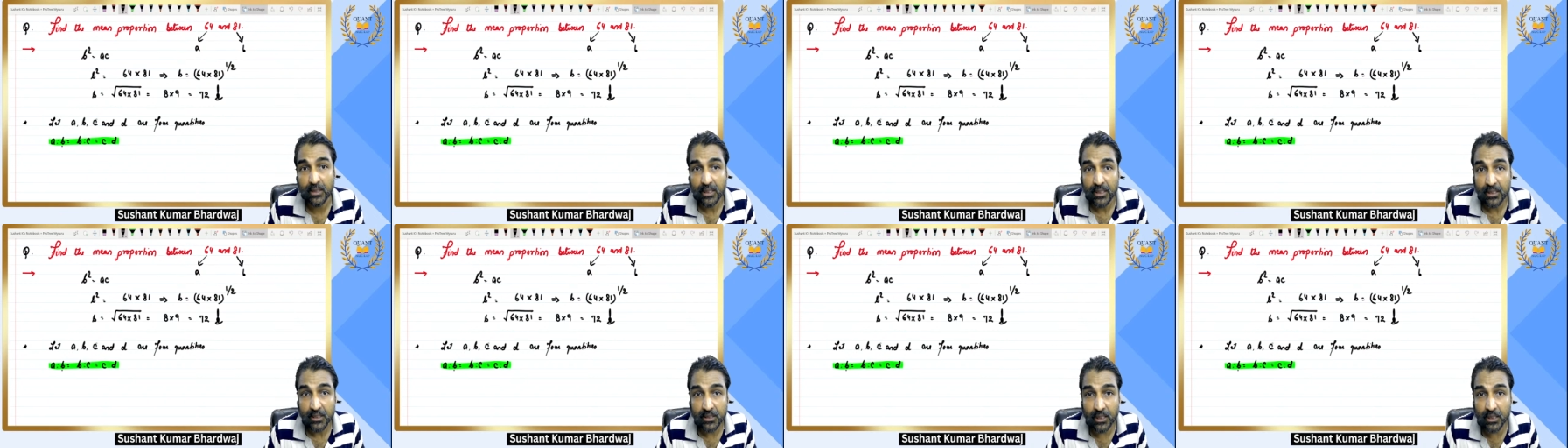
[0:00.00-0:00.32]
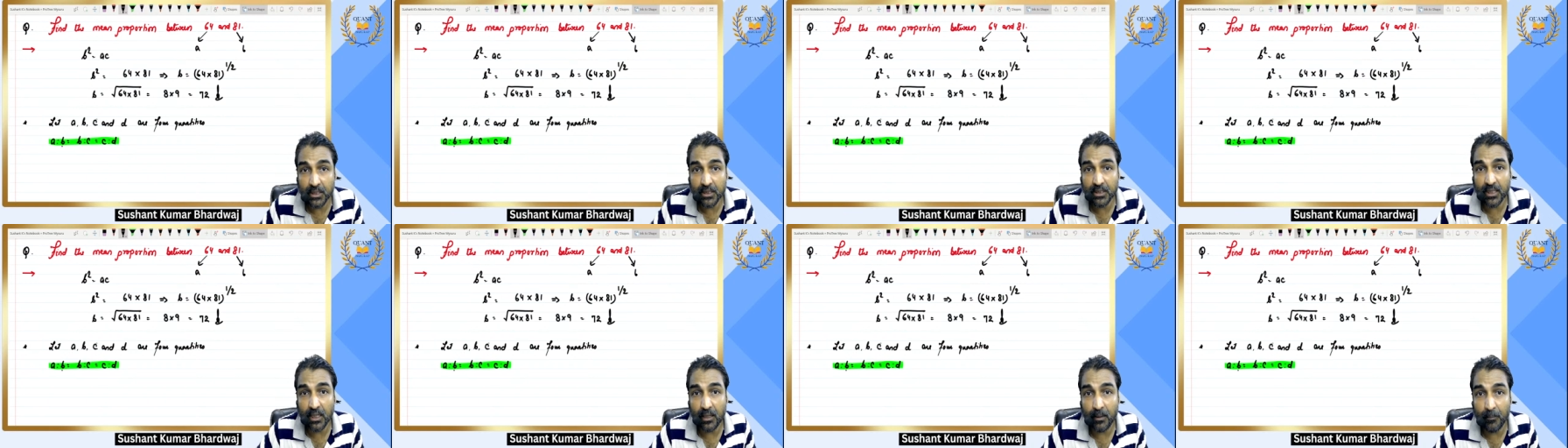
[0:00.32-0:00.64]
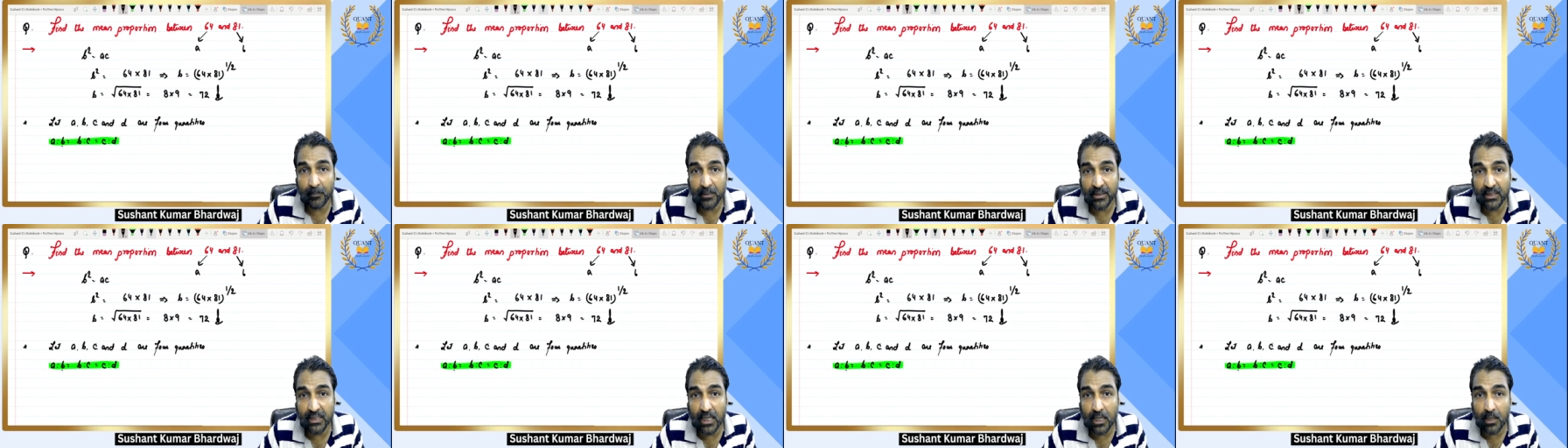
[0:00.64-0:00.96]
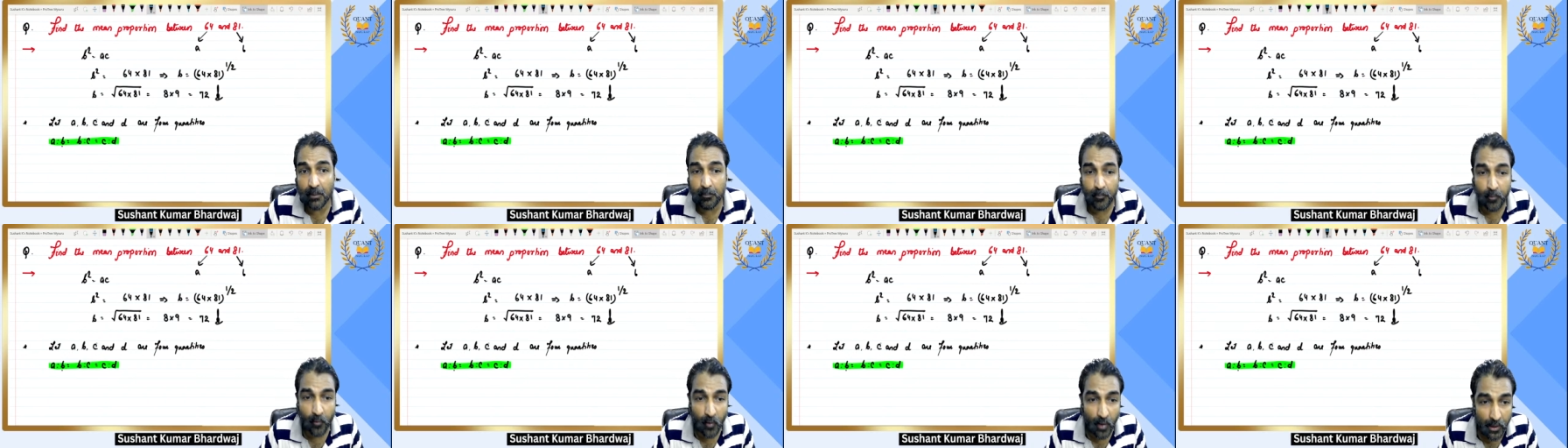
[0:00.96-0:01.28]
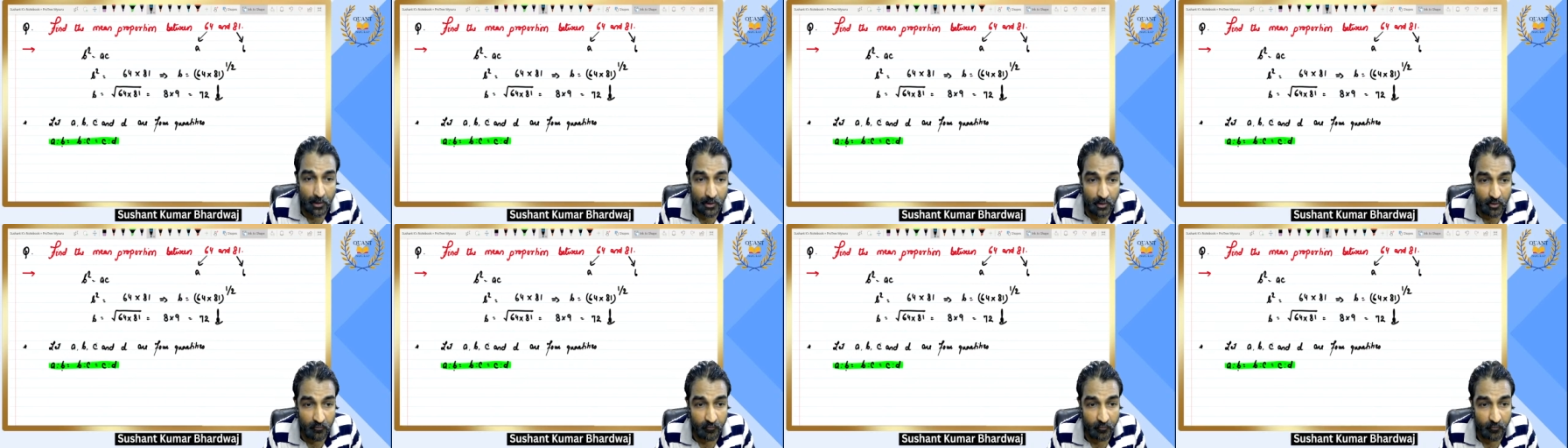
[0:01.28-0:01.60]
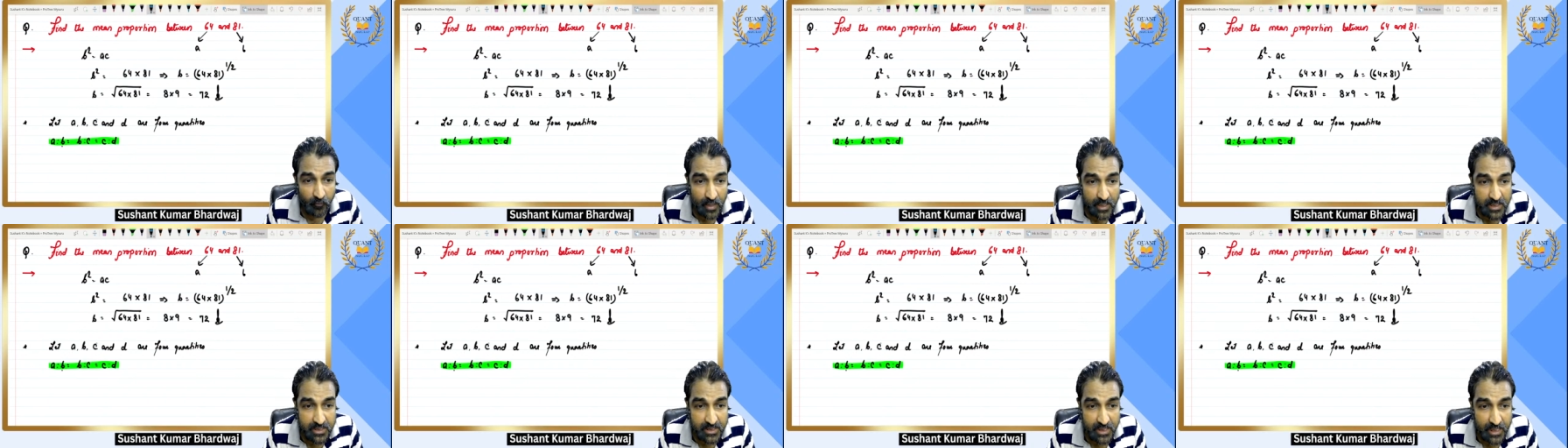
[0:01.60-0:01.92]
the terminal point of
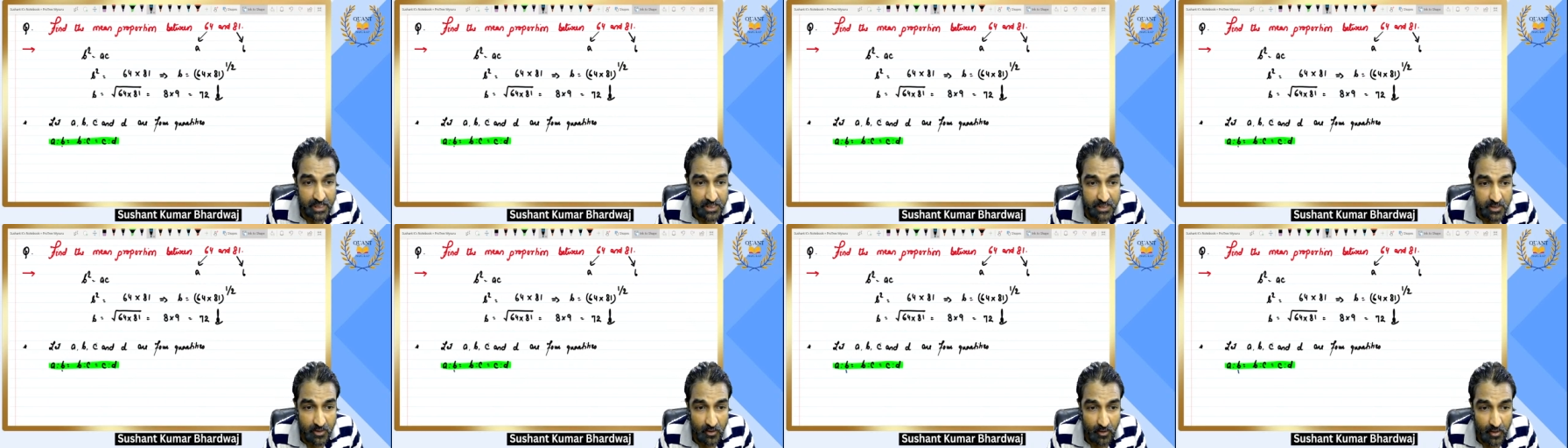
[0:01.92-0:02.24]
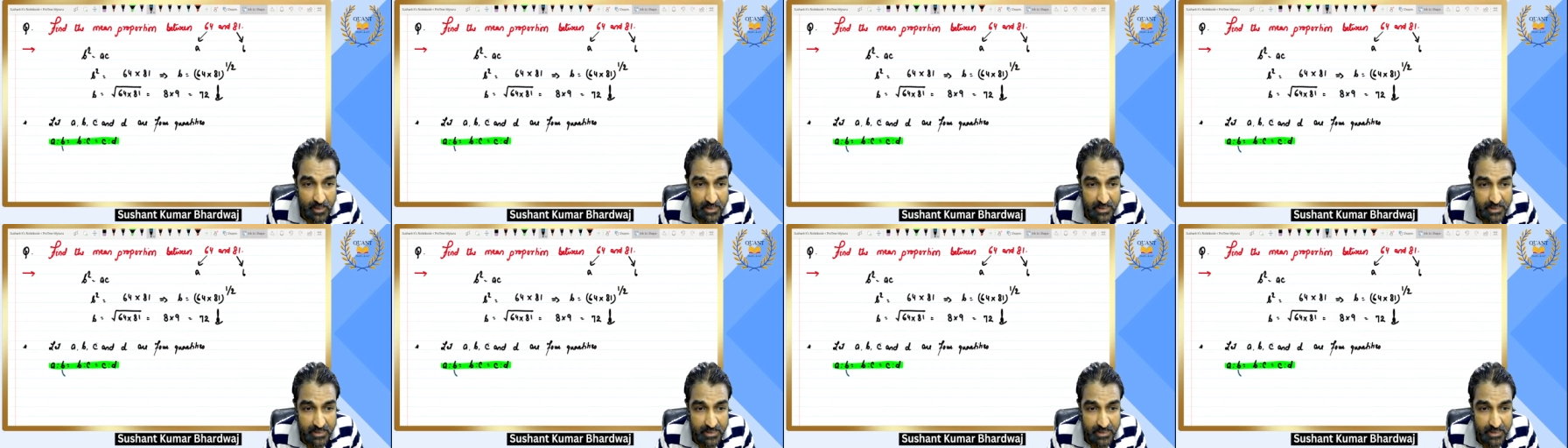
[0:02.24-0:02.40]
first ratio is